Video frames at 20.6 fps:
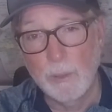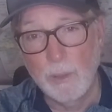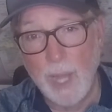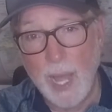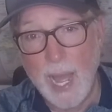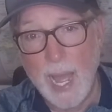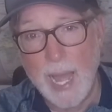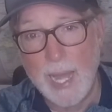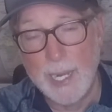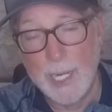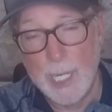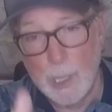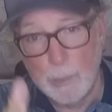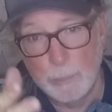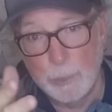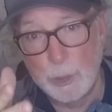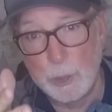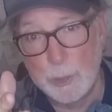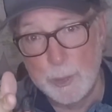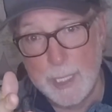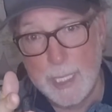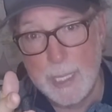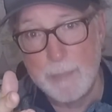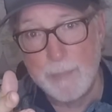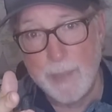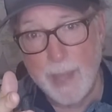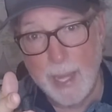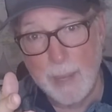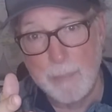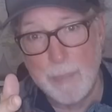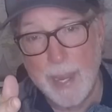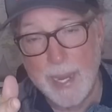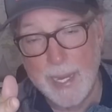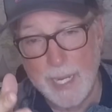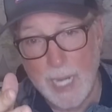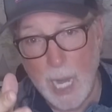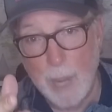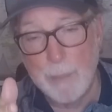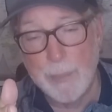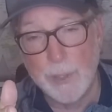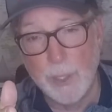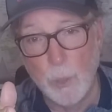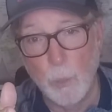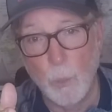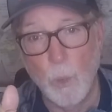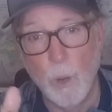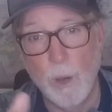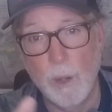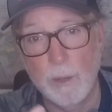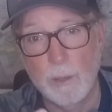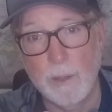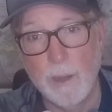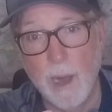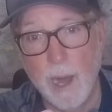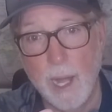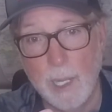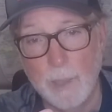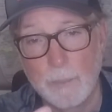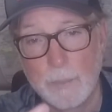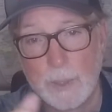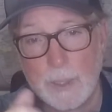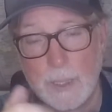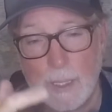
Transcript: line helps you keep that bait up in the water column.